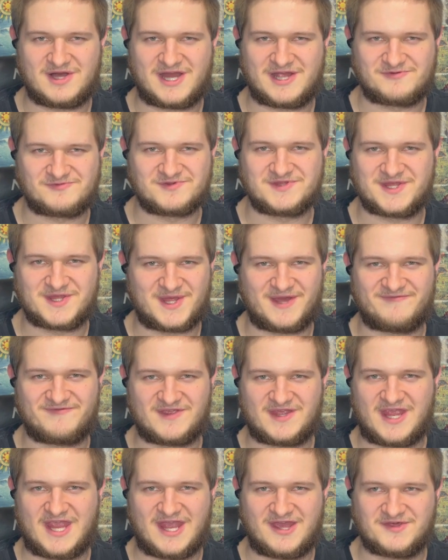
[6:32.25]
I really like
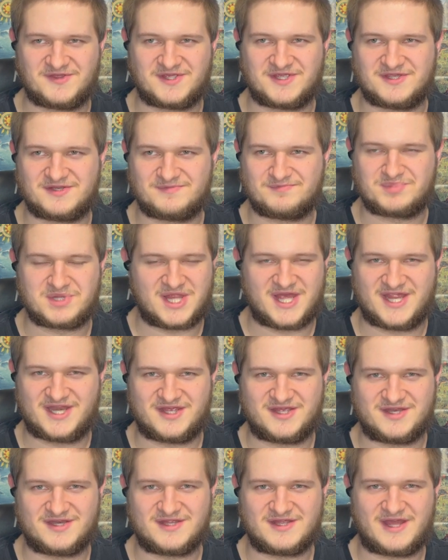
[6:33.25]
the alien planet.